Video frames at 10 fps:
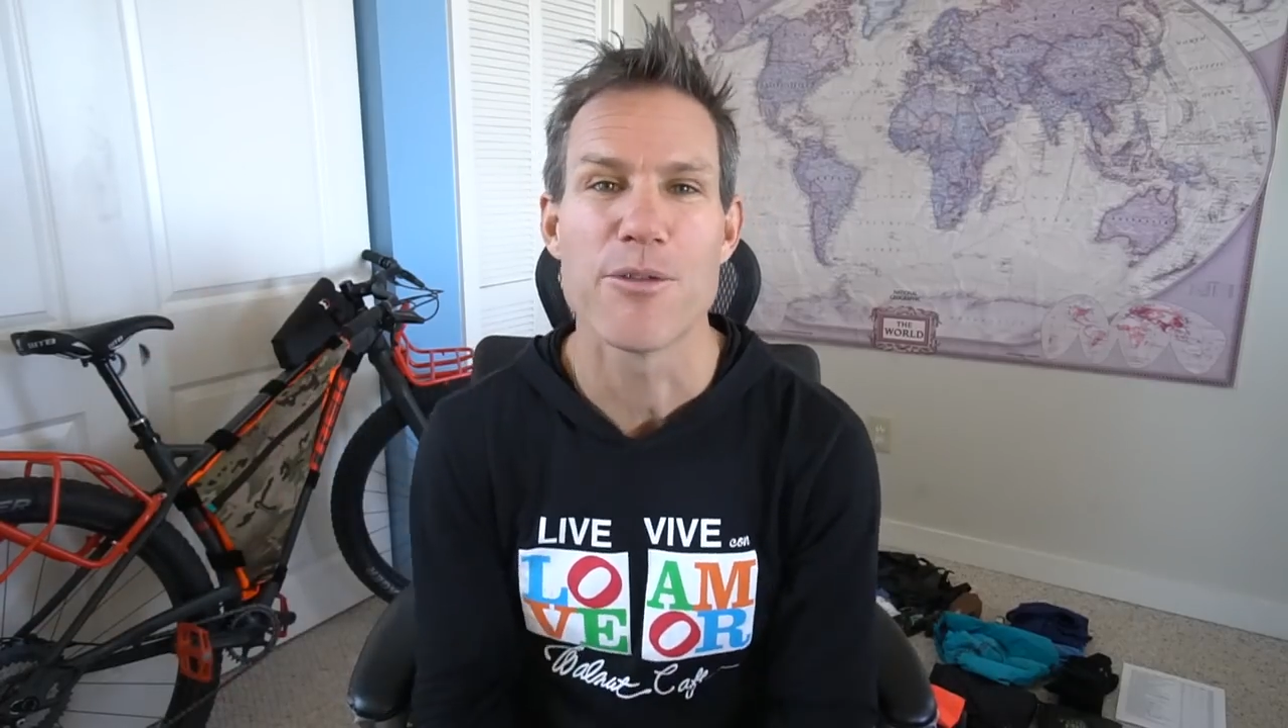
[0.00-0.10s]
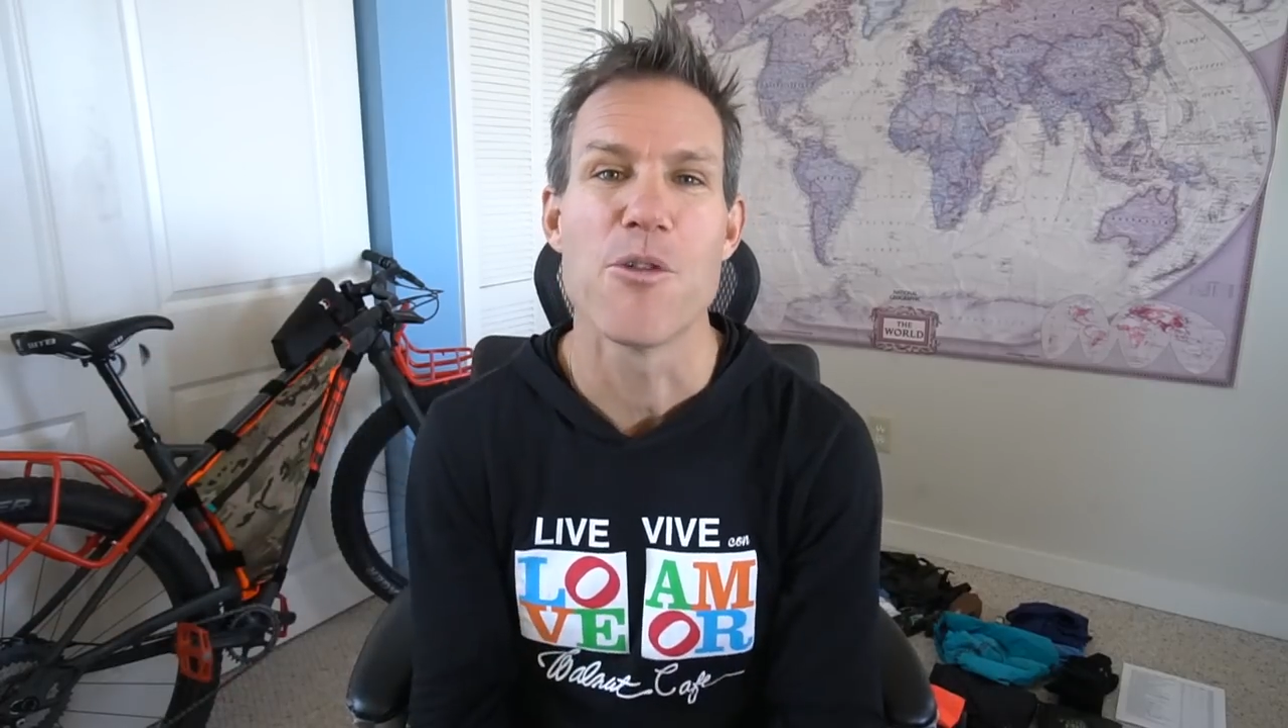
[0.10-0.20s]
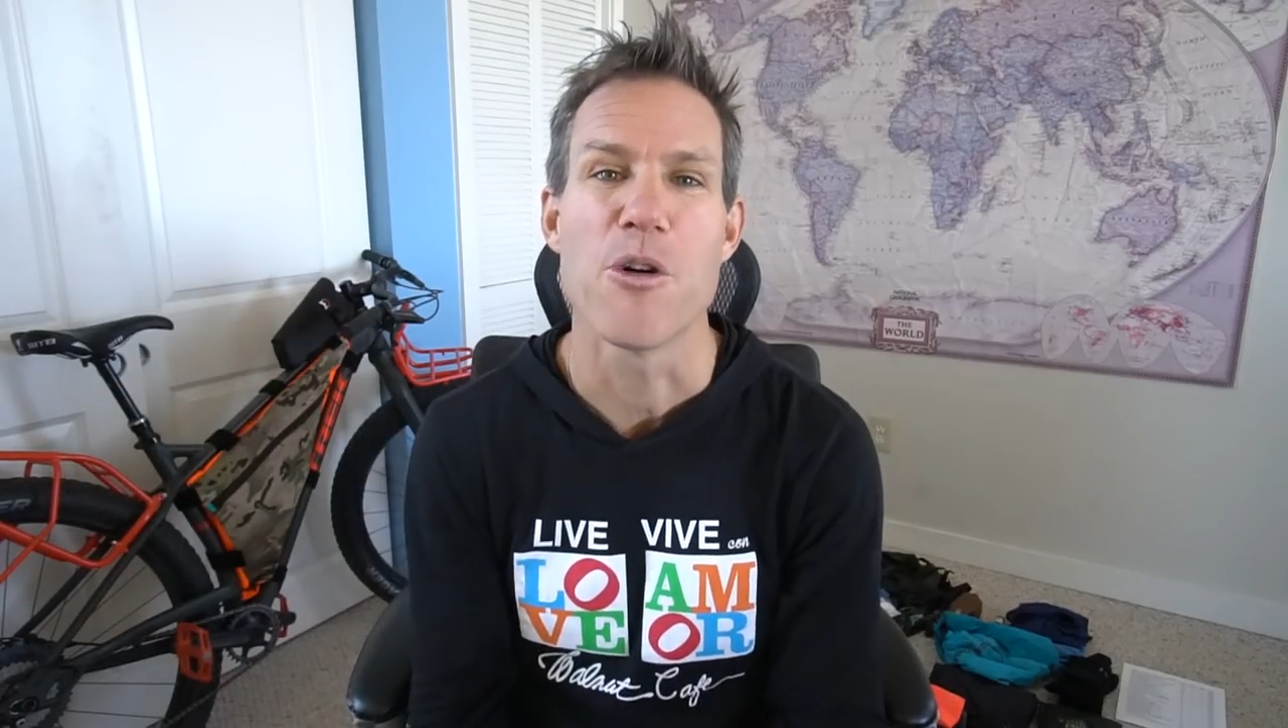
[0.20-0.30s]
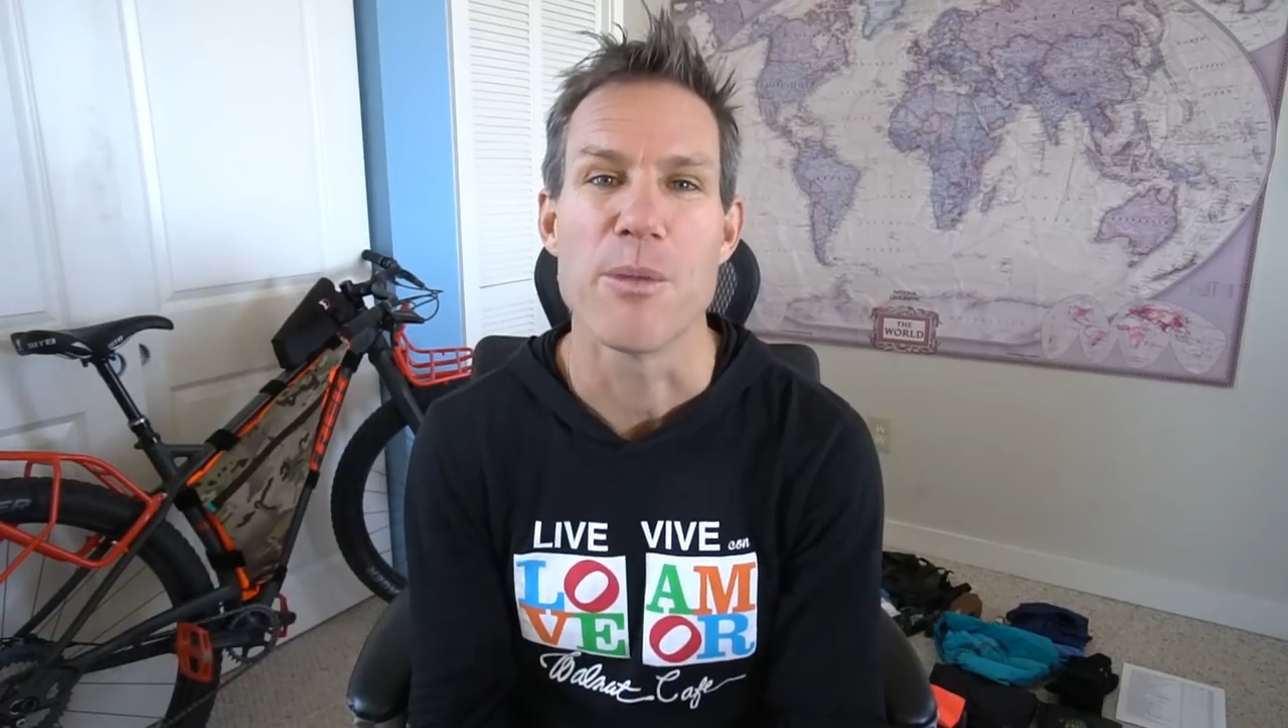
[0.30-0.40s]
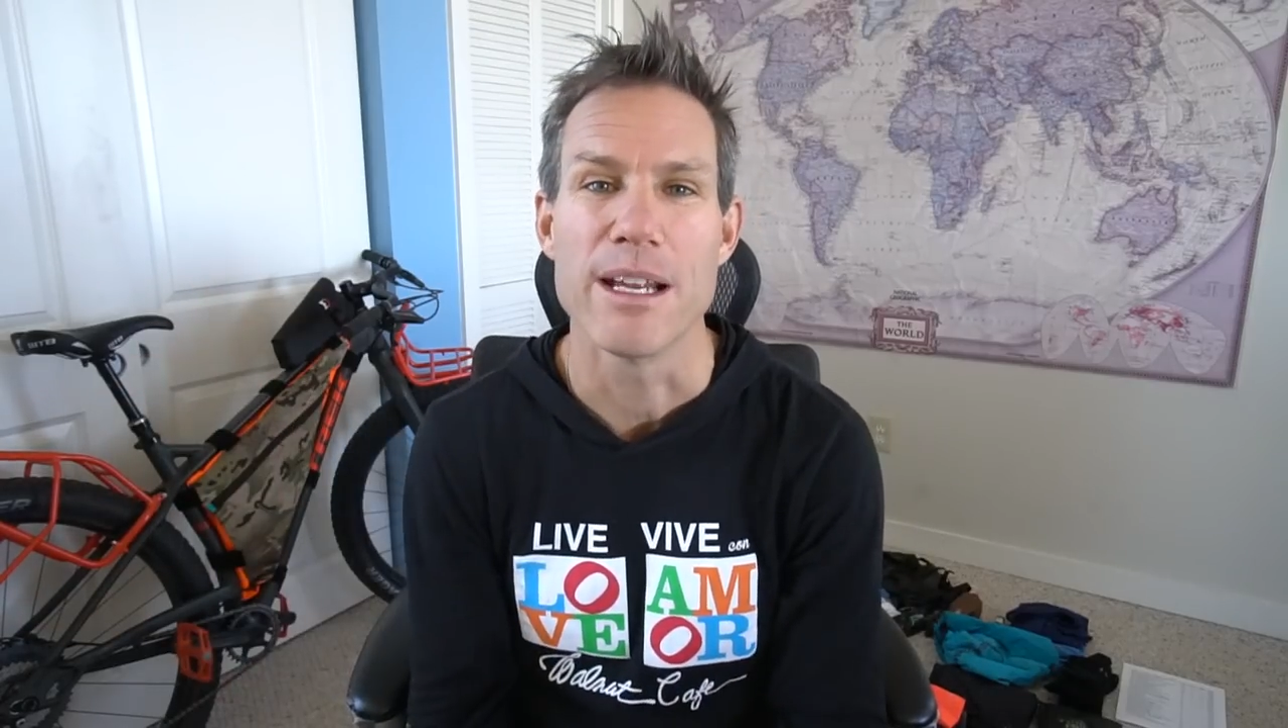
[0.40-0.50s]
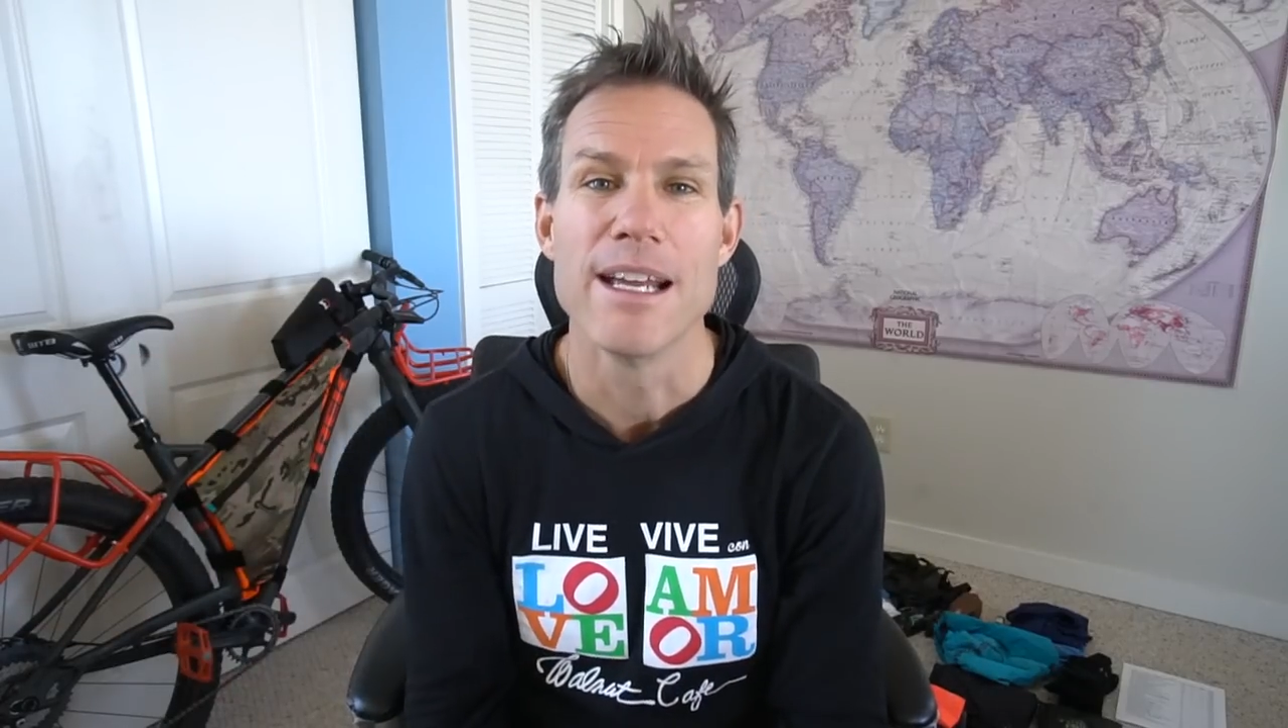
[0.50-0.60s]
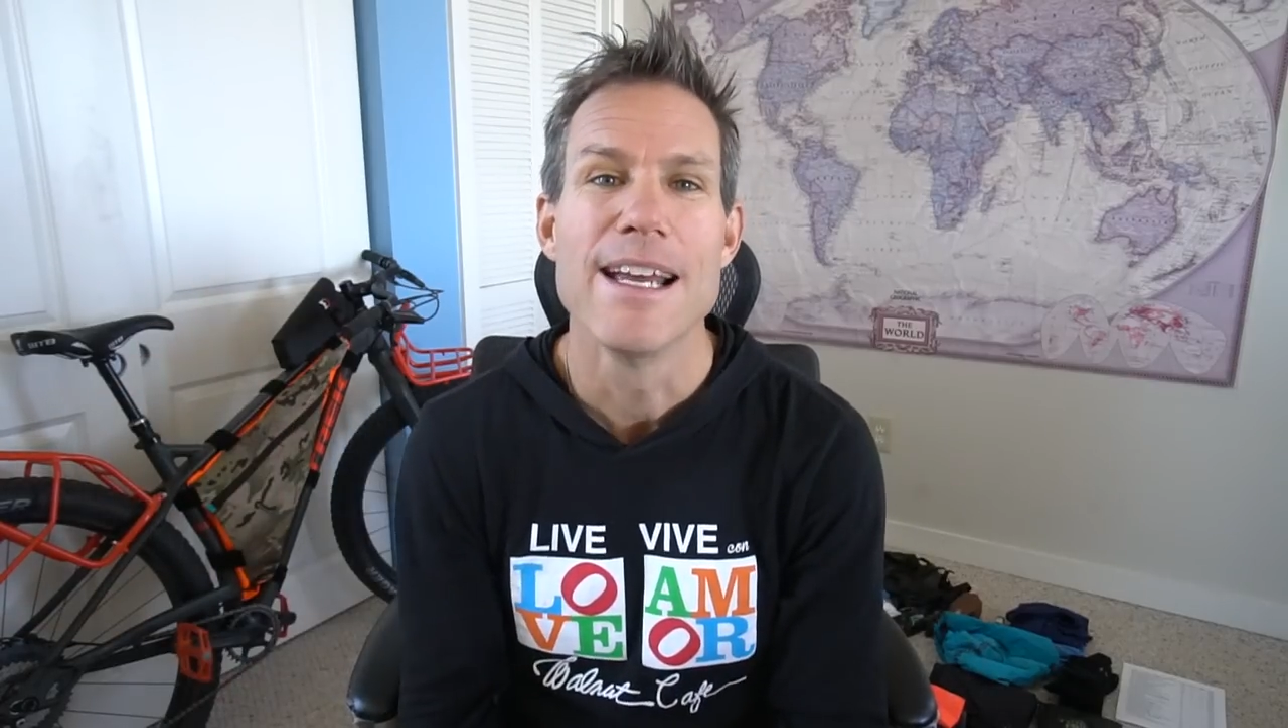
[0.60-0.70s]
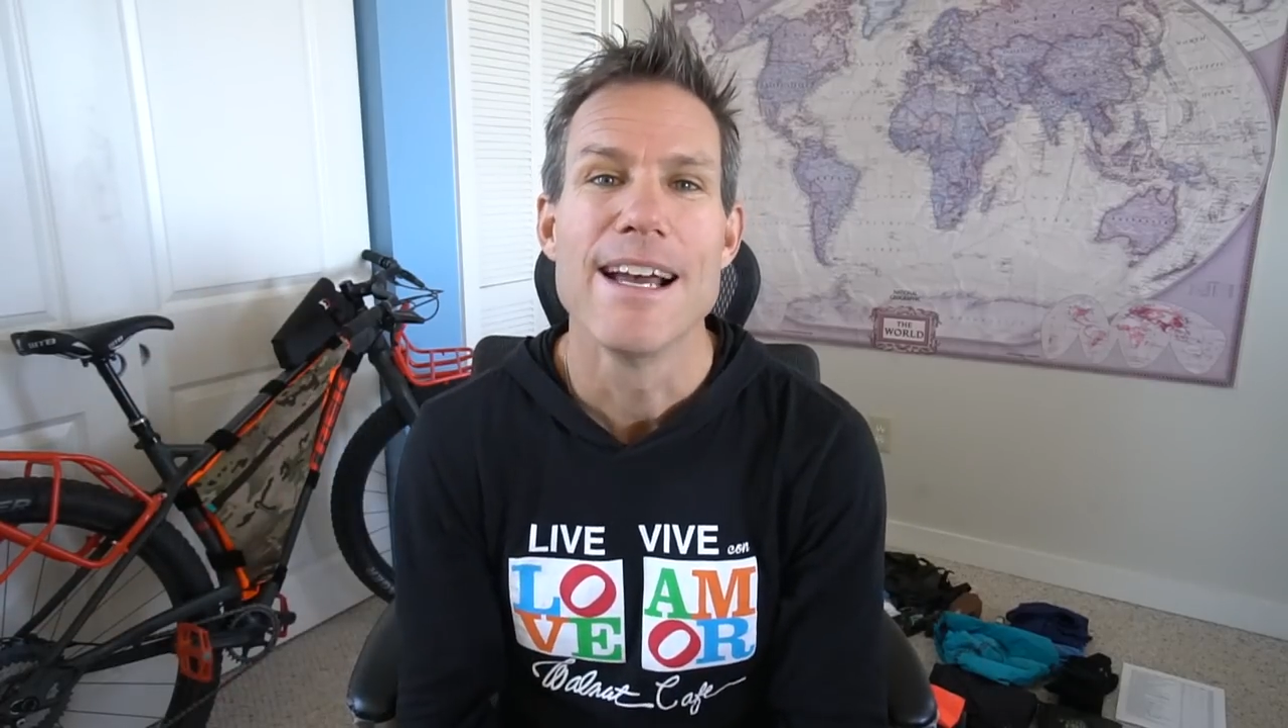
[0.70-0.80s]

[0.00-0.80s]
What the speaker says: for me.